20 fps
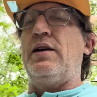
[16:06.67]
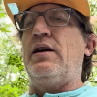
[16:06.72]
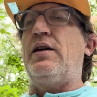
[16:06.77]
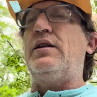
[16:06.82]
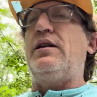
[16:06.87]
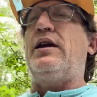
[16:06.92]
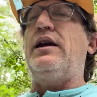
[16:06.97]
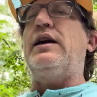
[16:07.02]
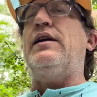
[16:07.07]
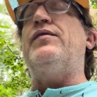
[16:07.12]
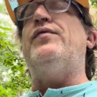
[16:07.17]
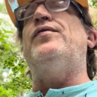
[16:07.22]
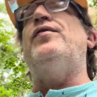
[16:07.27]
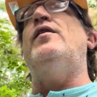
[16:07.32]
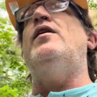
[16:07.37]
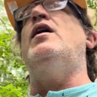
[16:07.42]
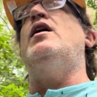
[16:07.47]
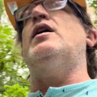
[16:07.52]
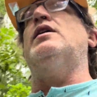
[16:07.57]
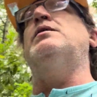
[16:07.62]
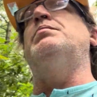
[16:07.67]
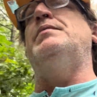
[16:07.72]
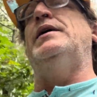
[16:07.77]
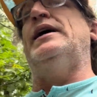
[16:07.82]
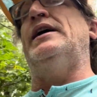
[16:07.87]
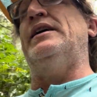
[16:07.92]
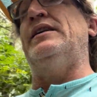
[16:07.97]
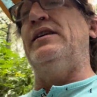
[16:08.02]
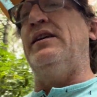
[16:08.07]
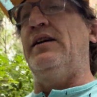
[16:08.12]
Like, fuck,
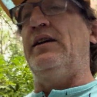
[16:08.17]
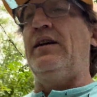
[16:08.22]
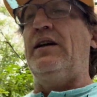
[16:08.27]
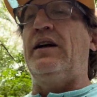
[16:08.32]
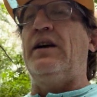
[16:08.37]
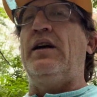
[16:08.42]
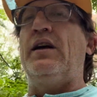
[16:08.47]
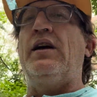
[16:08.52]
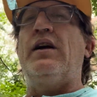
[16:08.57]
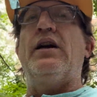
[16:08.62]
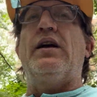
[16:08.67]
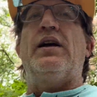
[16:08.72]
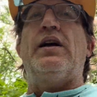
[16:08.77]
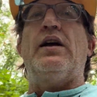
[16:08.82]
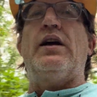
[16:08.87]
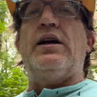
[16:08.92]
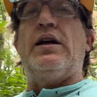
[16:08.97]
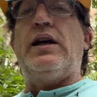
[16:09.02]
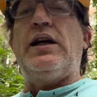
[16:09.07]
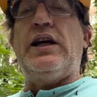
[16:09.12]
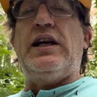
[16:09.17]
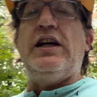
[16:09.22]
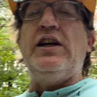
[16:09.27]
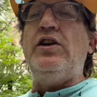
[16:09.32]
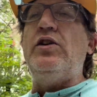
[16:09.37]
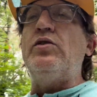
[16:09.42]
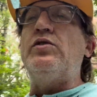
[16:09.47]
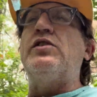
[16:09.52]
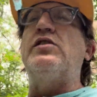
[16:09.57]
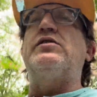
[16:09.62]
man. He
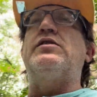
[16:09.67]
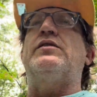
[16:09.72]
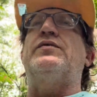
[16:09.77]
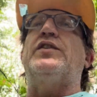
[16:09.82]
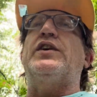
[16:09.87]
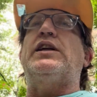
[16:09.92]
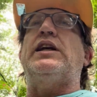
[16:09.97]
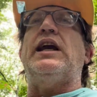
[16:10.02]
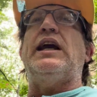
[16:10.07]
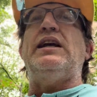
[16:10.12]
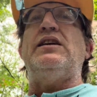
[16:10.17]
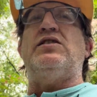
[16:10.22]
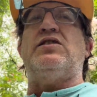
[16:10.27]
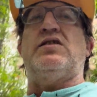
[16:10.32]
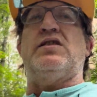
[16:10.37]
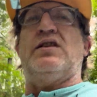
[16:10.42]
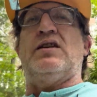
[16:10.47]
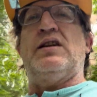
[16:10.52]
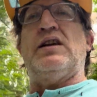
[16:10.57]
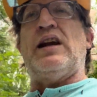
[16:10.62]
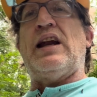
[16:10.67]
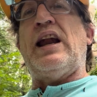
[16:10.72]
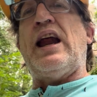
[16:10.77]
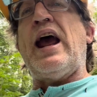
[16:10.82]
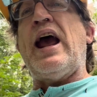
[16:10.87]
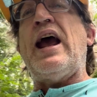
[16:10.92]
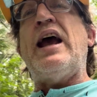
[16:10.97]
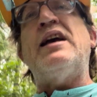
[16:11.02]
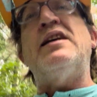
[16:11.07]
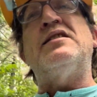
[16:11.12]
uses a vacation and
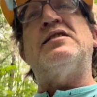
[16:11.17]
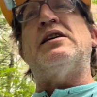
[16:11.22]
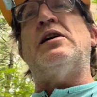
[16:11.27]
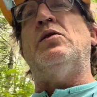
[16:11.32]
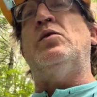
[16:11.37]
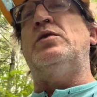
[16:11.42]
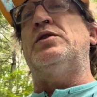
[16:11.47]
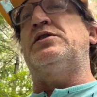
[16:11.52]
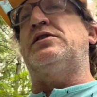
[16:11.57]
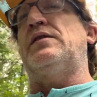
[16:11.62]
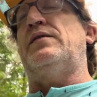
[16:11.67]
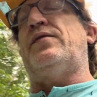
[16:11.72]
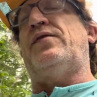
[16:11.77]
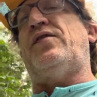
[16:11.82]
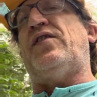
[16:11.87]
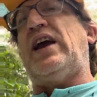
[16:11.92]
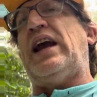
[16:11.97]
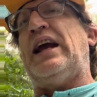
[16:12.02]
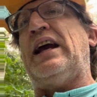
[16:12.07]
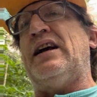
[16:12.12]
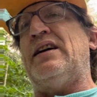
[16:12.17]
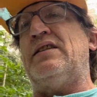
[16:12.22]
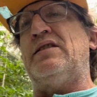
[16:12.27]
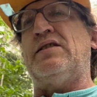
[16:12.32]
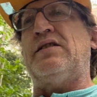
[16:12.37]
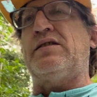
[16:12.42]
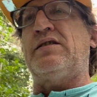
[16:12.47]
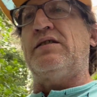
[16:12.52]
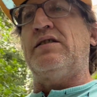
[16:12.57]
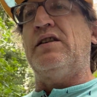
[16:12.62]
hangs out with some
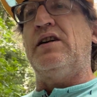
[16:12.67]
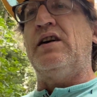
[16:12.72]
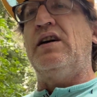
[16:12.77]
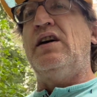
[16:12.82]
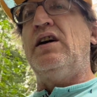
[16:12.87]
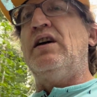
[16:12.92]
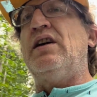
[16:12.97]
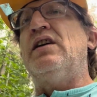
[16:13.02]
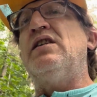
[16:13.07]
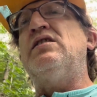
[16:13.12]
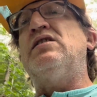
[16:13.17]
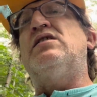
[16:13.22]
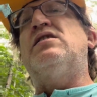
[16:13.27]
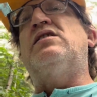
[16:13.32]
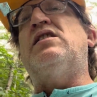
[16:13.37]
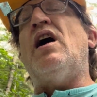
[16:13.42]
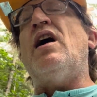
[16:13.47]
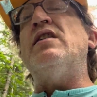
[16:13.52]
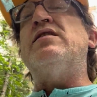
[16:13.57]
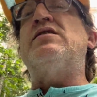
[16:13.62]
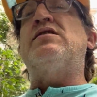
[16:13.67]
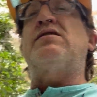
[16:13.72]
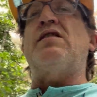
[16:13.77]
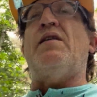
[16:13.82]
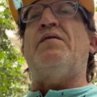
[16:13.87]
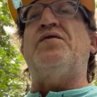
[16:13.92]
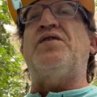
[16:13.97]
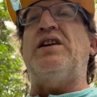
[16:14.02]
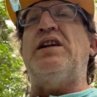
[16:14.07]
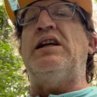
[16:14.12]
fans. Does
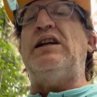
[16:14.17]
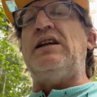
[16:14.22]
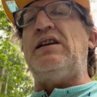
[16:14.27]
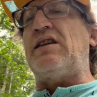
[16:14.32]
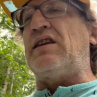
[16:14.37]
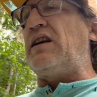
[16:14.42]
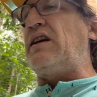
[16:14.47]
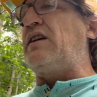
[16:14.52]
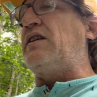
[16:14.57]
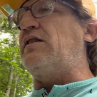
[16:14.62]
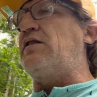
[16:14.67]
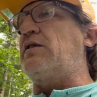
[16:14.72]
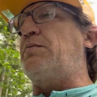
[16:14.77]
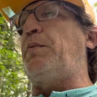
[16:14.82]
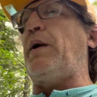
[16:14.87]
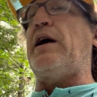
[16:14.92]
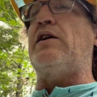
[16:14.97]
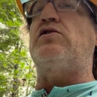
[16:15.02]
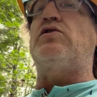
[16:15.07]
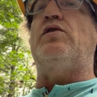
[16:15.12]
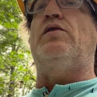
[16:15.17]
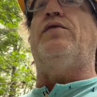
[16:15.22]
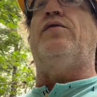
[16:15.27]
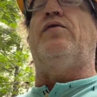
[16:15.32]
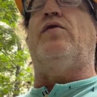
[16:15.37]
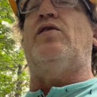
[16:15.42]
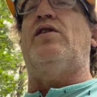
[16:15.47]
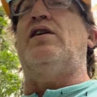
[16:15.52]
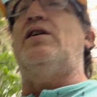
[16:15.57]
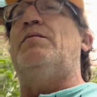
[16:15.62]
something he think is special
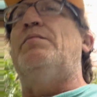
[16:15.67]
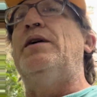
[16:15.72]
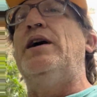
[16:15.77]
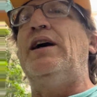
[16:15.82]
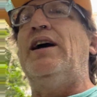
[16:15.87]
for him.